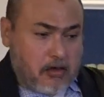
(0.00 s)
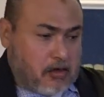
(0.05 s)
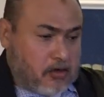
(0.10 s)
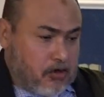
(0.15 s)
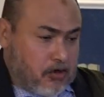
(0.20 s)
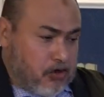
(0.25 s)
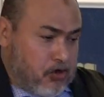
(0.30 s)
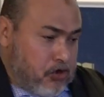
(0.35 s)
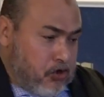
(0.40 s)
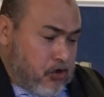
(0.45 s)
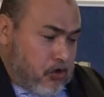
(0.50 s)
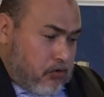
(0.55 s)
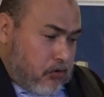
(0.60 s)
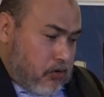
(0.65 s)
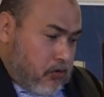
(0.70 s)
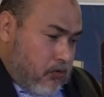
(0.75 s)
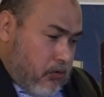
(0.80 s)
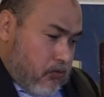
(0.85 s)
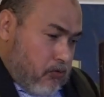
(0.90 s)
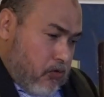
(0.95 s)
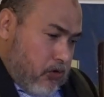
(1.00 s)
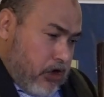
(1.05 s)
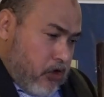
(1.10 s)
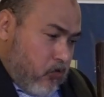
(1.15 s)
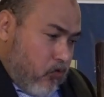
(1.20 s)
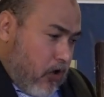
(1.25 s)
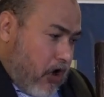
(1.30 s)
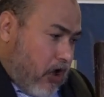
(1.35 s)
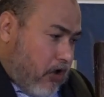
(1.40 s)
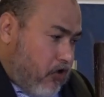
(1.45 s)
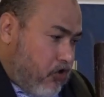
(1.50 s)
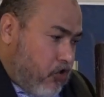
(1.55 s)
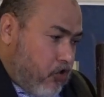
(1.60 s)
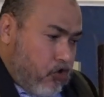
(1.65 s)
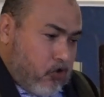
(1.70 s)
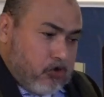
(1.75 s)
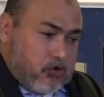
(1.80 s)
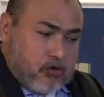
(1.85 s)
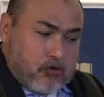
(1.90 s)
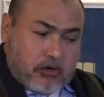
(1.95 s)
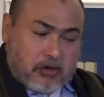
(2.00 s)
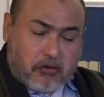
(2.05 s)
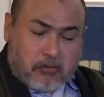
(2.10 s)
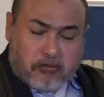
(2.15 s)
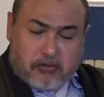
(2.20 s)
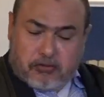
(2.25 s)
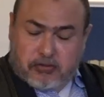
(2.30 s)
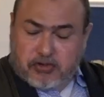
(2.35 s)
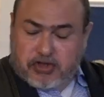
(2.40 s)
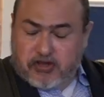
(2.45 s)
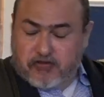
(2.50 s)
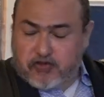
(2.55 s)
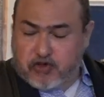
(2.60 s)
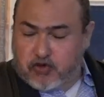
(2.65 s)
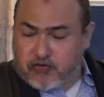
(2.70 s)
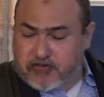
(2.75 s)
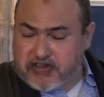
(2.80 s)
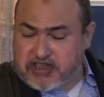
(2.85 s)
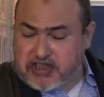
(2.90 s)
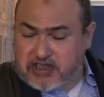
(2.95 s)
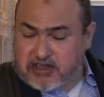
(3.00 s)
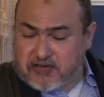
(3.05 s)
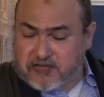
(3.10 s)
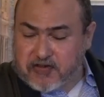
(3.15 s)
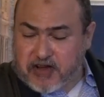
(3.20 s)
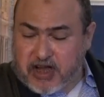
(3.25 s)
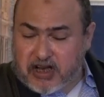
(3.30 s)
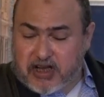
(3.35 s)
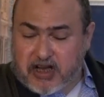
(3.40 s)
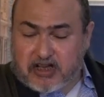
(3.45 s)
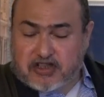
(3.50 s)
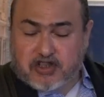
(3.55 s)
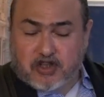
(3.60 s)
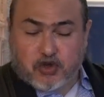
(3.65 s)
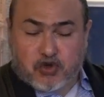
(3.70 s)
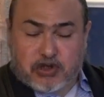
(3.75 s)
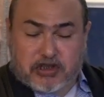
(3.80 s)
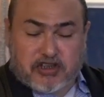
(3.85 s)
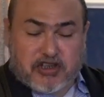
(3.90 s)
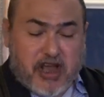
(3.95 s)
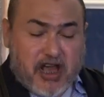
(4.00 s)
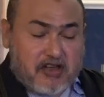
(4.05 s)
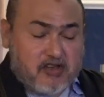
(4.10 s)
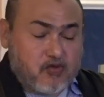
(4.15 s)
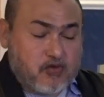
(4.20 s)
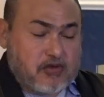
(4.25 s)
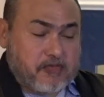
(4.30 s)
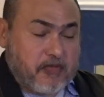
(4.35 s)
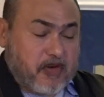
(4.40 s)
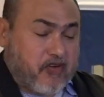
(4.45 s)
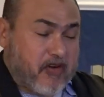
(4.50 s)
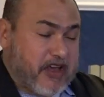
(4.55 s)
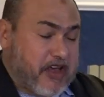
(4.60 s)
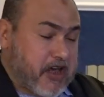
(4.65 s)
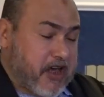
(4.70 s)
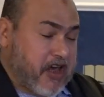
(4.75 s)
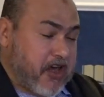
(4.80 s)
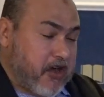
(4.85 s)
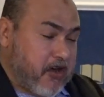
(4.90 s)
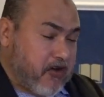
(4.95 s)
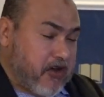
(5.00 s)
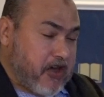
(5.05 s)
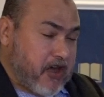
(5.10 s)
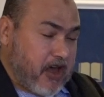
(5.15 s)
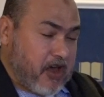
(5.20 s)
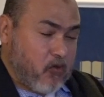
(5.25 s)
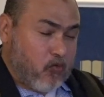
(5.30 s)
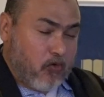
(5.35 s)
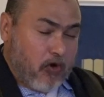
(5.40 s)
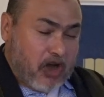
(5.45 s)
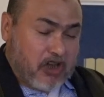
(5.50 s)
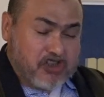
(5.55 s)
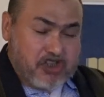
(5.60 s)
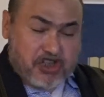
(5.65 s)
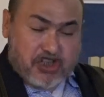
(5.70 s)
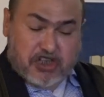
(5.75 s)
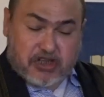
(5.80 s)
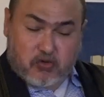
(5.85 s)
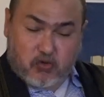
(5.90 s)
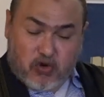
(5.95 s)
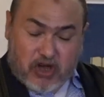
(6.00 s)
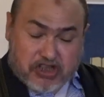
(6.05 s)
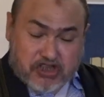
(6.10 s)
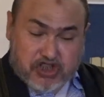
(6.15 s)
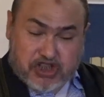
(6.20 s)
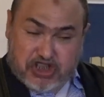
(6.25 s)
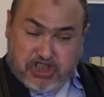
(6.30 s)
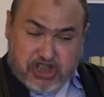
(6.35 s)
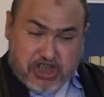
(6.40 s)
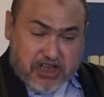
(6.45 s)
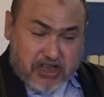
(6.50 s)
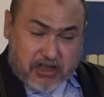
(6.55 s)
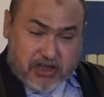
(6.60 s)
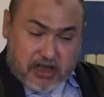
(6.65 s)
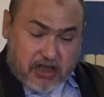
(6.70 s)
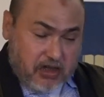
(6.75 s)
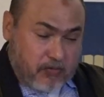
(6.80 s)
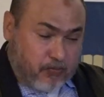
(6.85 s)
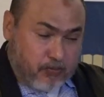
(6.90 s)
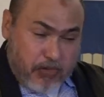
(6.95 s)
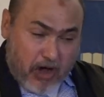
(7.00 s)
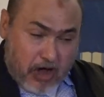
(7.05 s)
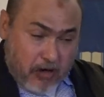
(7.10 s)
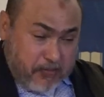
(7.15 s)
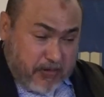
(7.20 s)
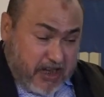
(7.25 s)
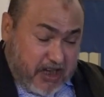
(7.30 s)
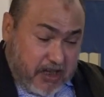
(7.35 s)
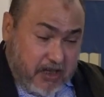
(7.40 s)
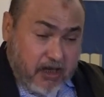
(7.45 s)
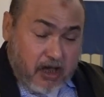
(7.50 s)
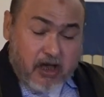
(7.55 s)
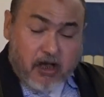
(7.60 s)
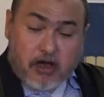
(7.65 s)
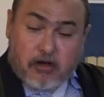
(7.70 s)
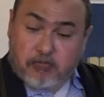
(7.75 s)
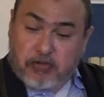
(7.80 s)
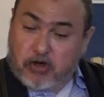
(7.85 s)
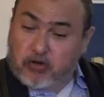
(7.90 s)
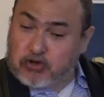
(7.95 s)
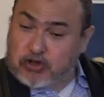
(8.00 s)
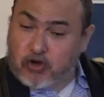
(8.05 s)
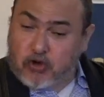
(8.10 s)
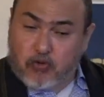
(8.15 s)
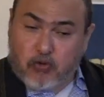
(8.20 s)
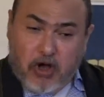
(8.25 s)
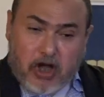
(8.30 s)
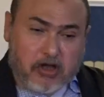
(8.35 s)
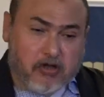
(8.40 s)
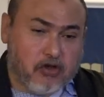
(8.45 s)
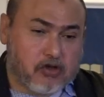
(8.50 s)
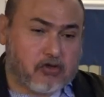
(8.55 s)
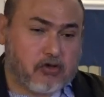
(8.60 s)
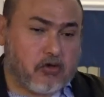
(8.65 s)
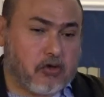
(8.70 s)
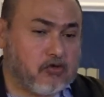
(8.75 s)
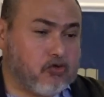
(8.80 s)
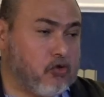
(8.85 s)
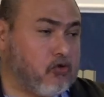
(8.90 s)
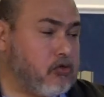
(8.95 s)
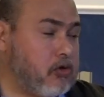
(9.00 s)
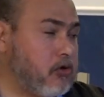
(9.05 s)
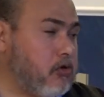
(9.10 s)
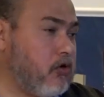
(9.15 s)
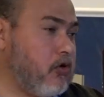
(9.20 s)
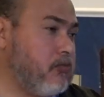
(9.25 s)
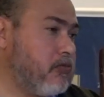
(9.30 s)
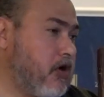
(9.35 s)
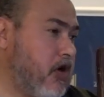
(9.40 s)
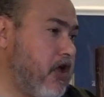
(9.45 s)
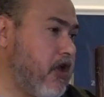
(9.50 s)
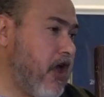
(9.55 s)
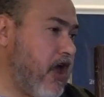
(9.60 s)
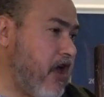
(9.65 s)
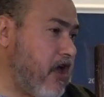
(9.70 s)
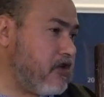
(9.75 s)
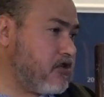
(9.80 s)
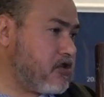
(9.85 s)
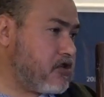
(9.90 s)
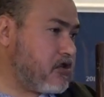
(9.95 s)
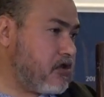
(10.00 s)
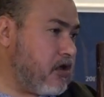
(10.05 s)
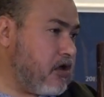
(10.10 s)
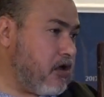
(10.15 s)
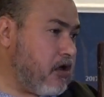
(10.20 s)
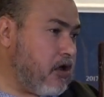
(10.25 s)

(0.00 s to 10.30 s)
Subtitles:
We want you to give you a visa to Pharoah so you can dance with Mariah Carey and watch the jiggling and bobbing, but we don't want you to go to Umrah and Hajj.